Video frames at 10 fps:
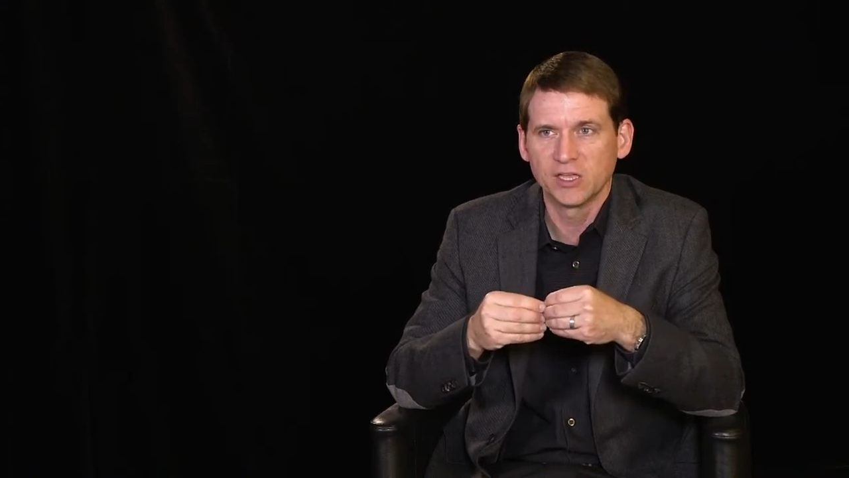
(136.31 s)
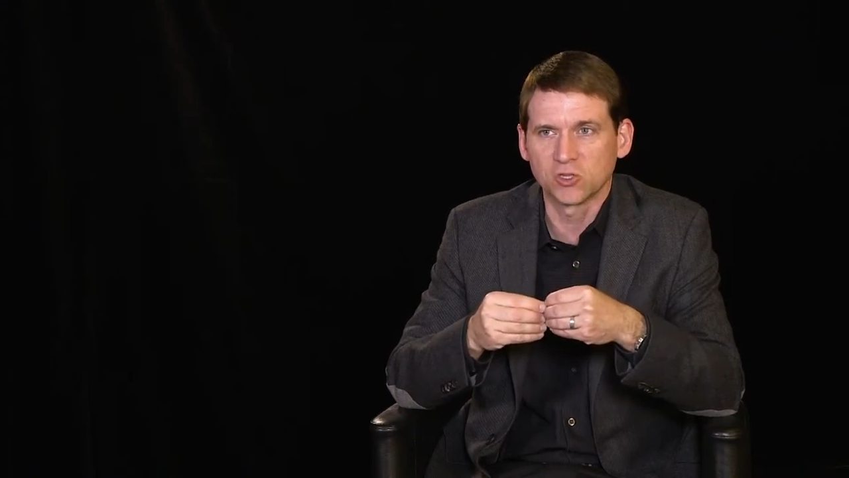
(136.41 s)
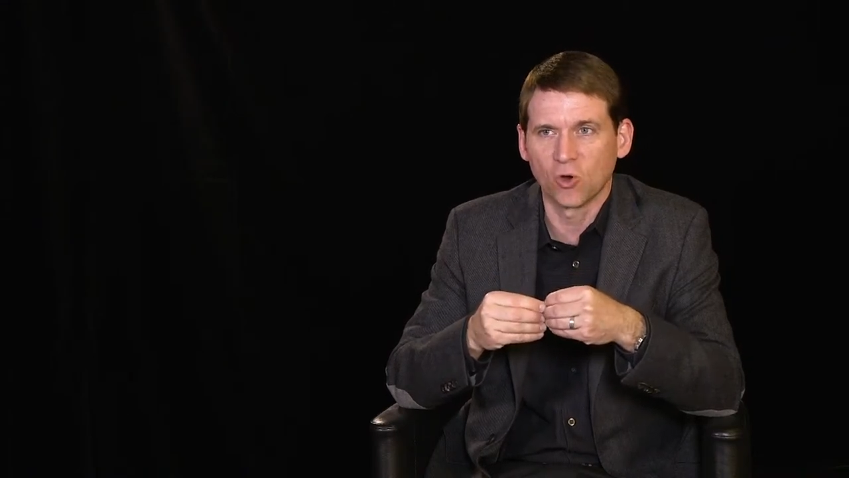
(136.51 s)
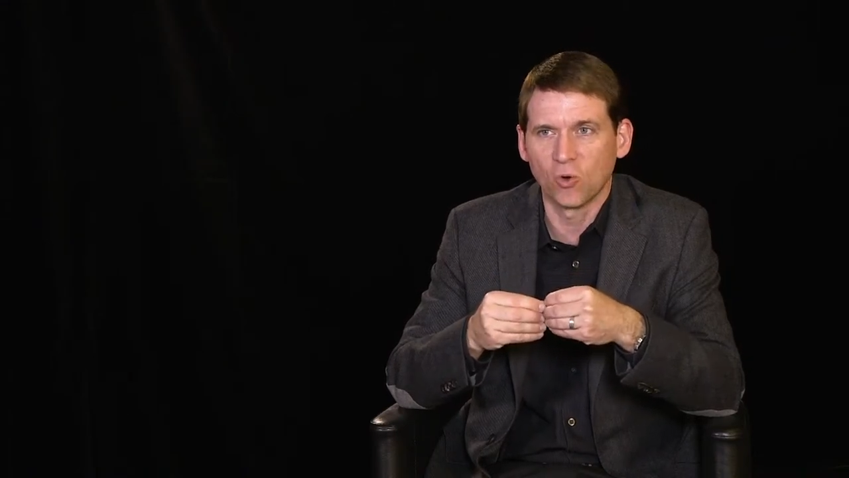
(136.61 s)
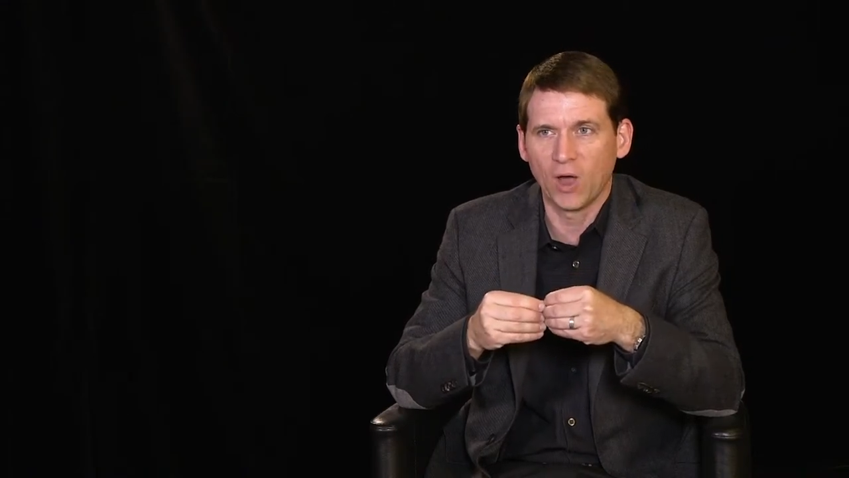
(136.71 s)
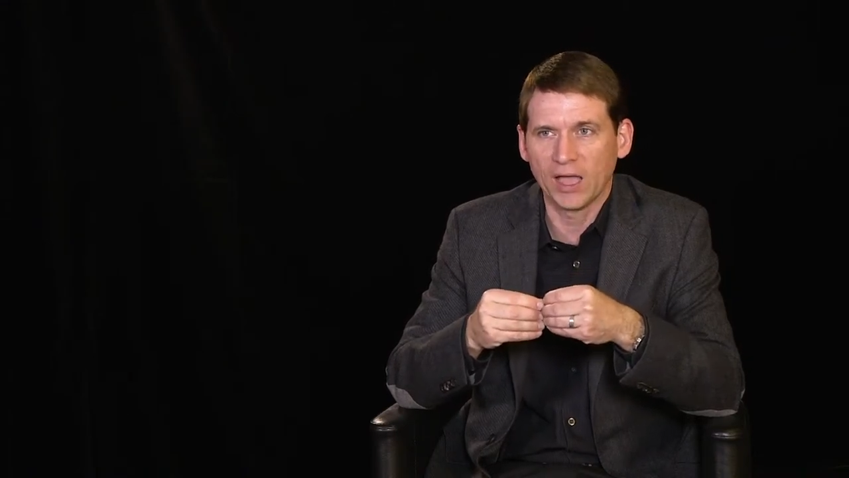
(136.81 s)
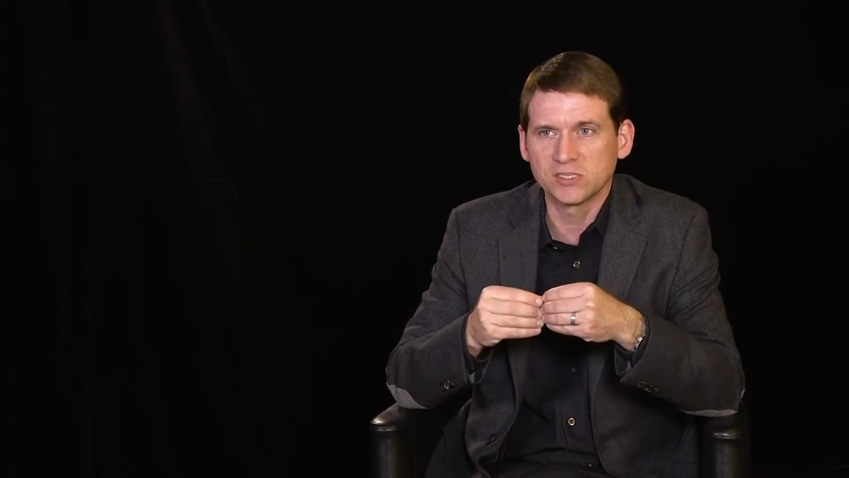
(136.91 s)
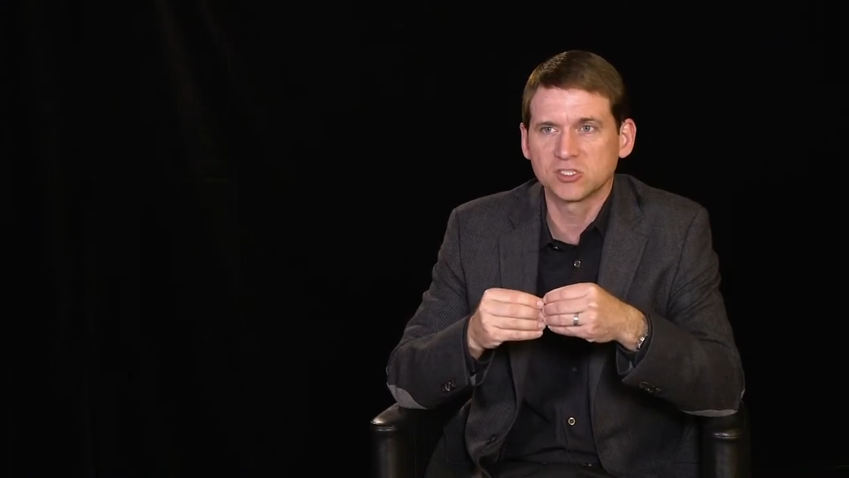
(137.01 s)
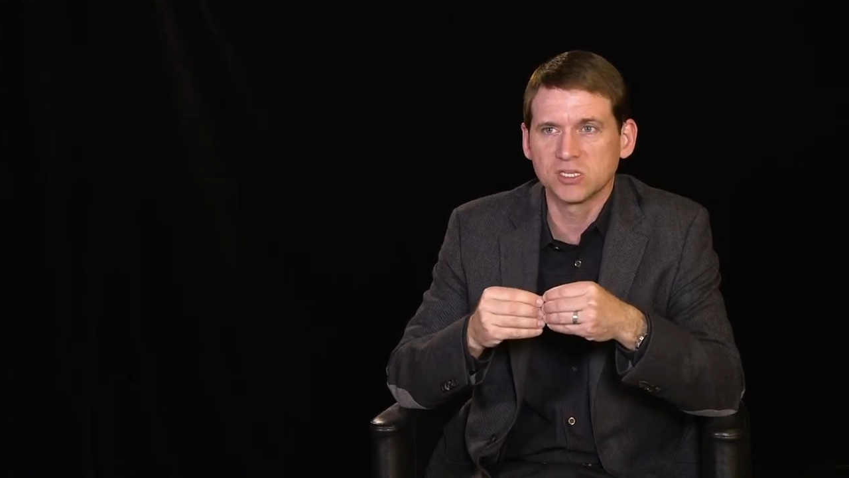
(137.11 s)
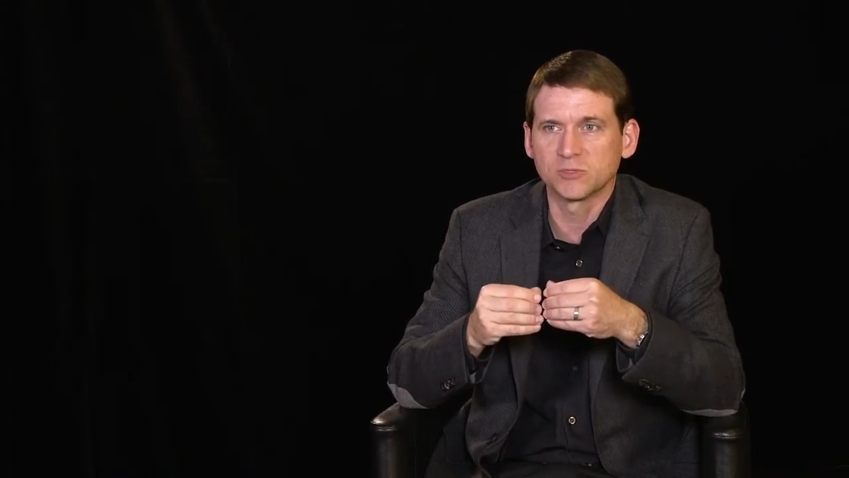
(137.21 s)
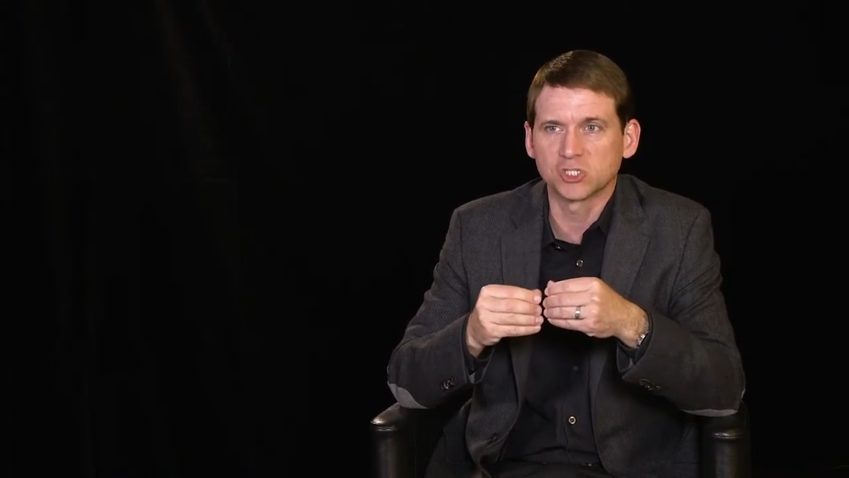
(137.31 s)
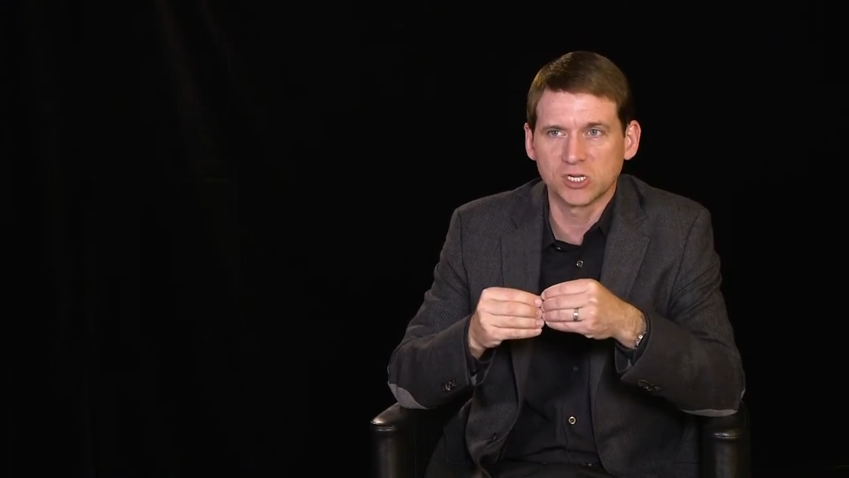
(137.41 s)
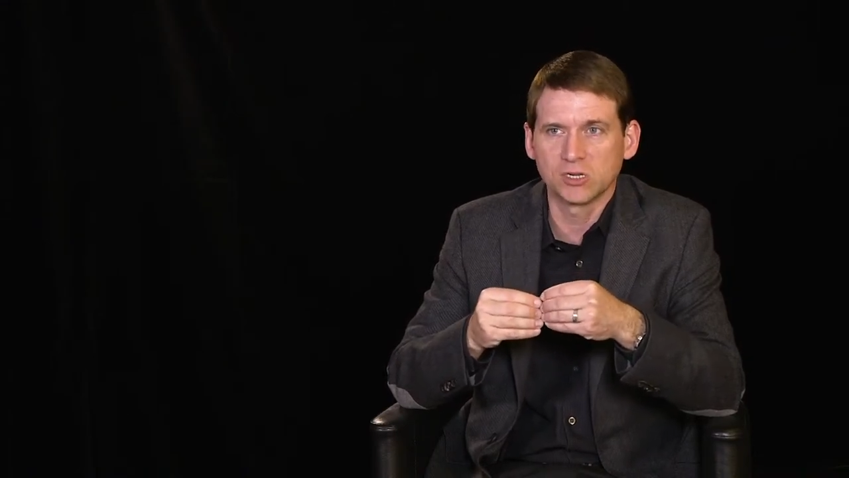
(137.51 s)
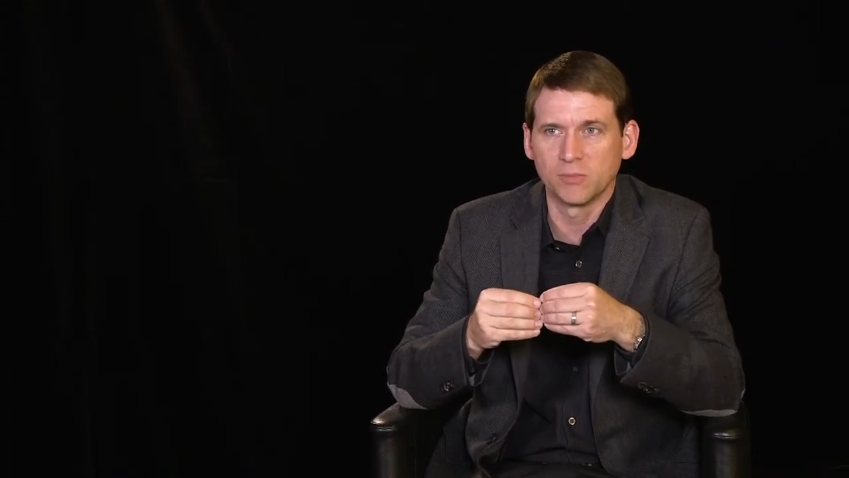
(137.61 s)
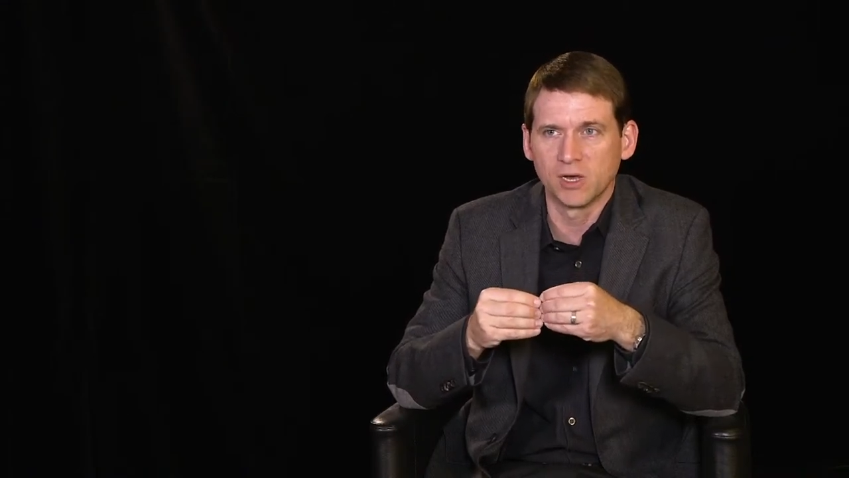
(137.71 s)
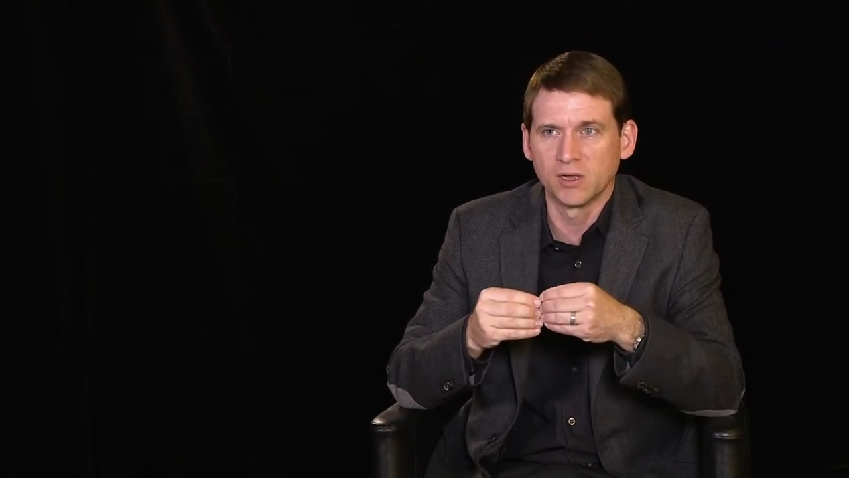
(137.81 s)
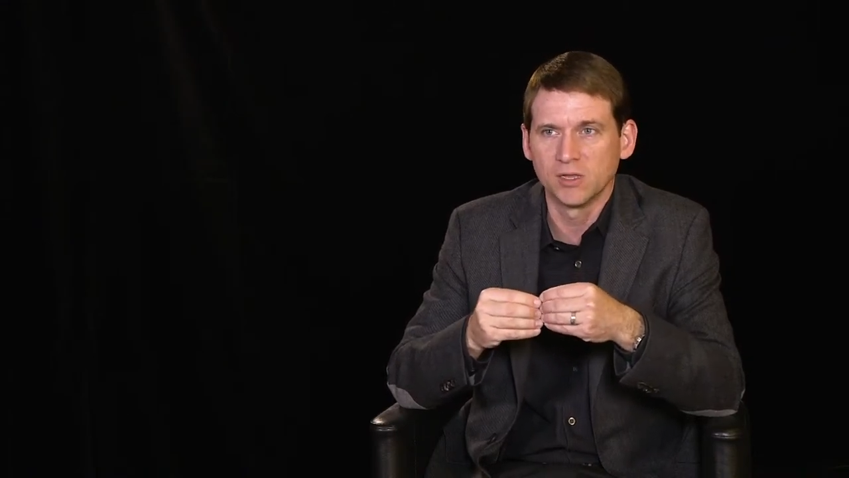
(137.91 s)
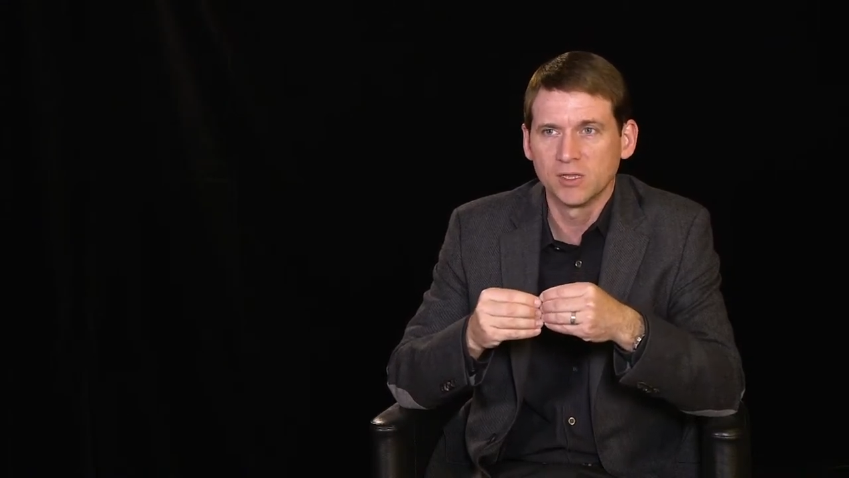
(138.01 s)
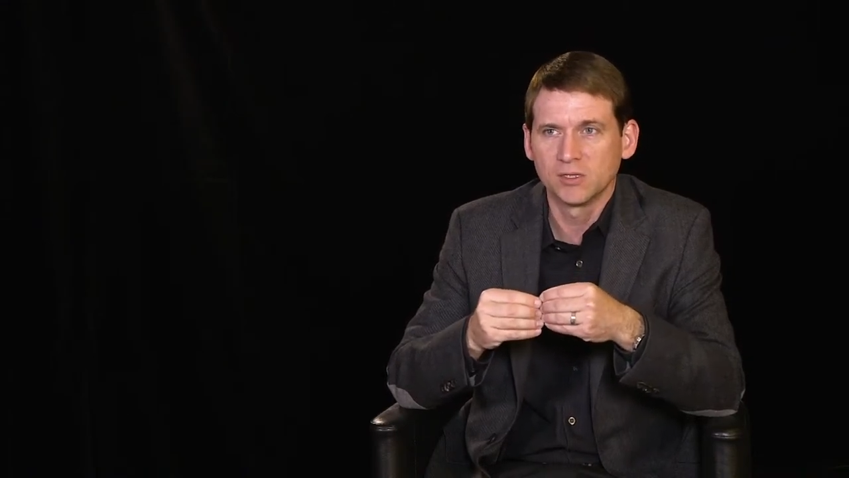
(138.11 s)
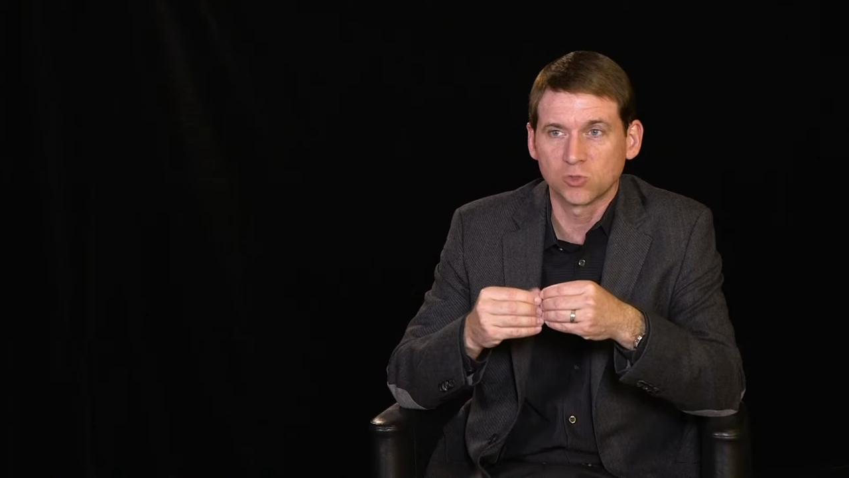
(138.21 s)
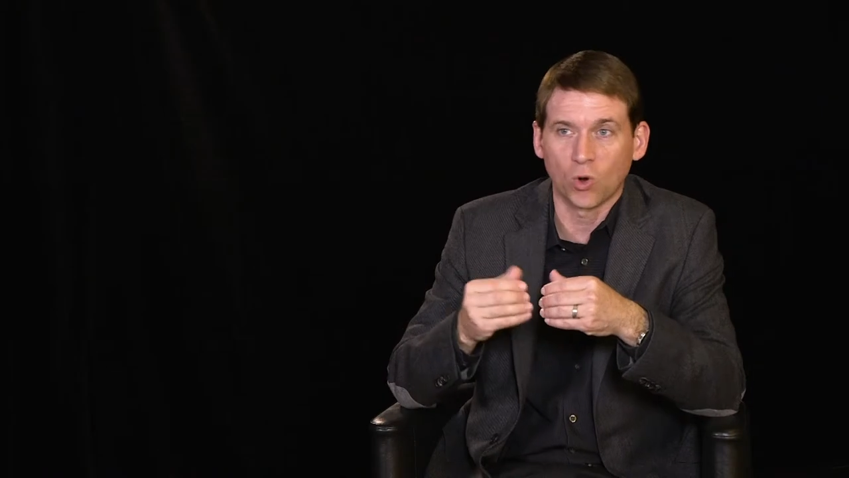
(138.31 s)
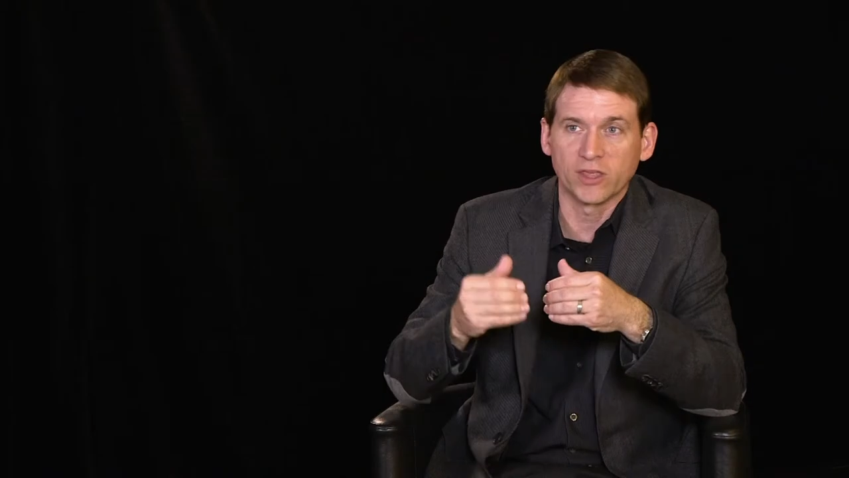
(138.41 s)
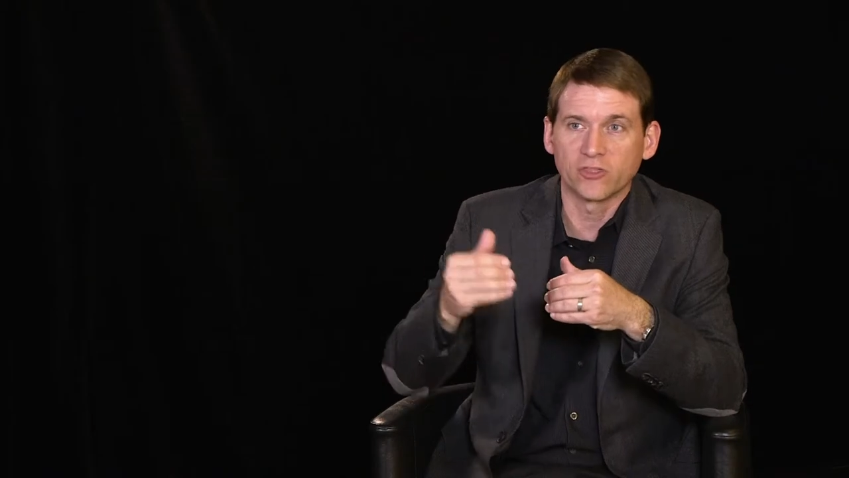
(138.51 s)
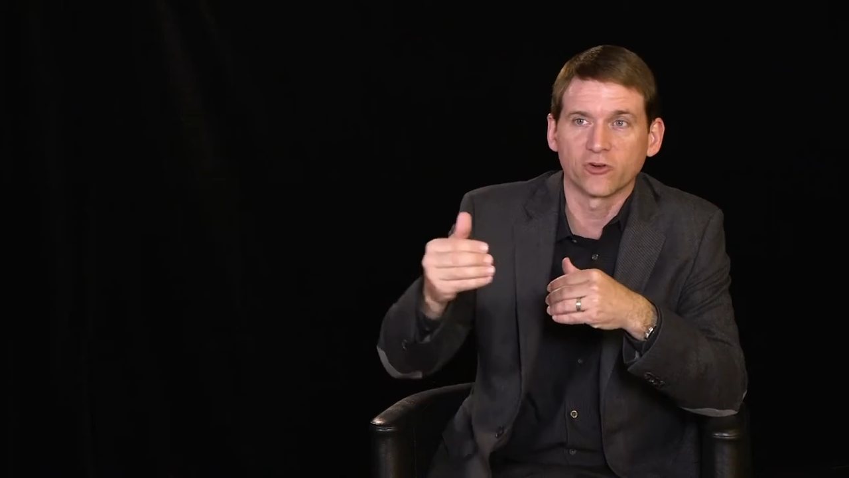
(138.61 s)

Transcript: So I see machinima 20,